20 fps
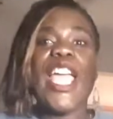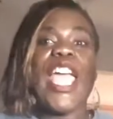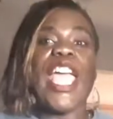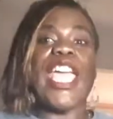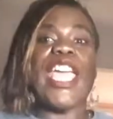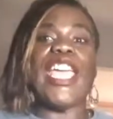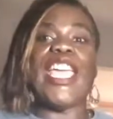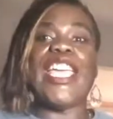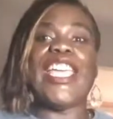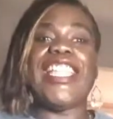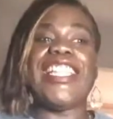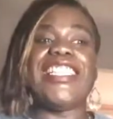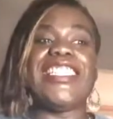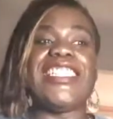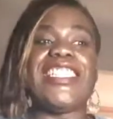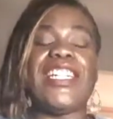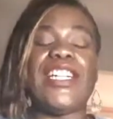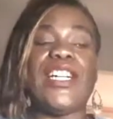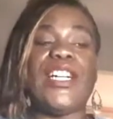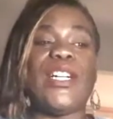
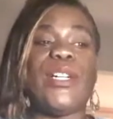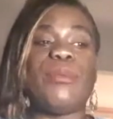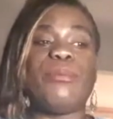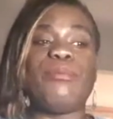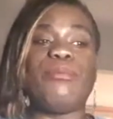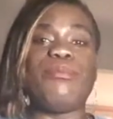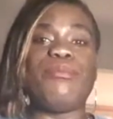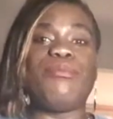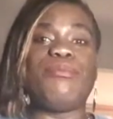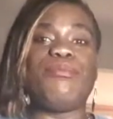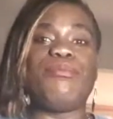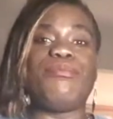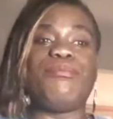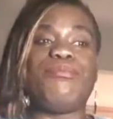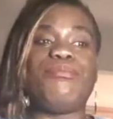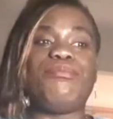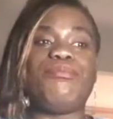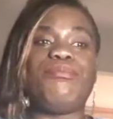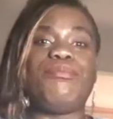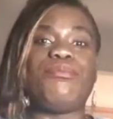and
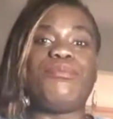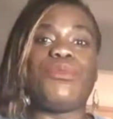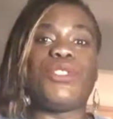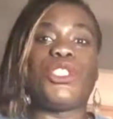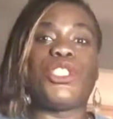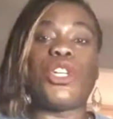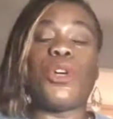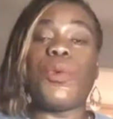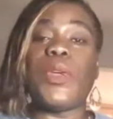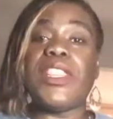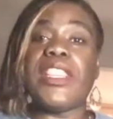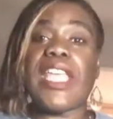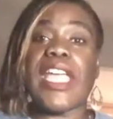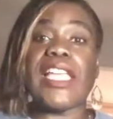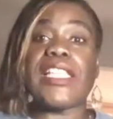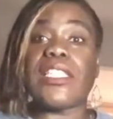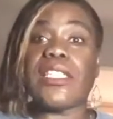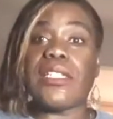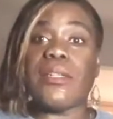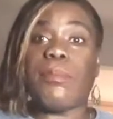showing
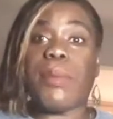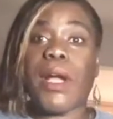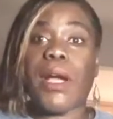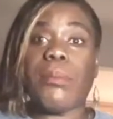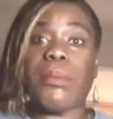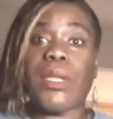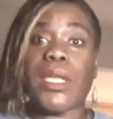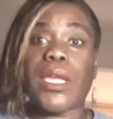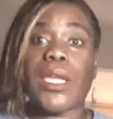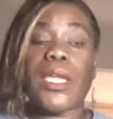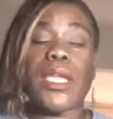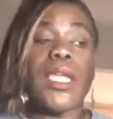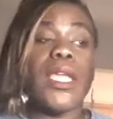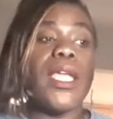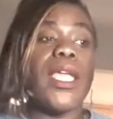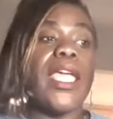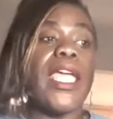that to the public,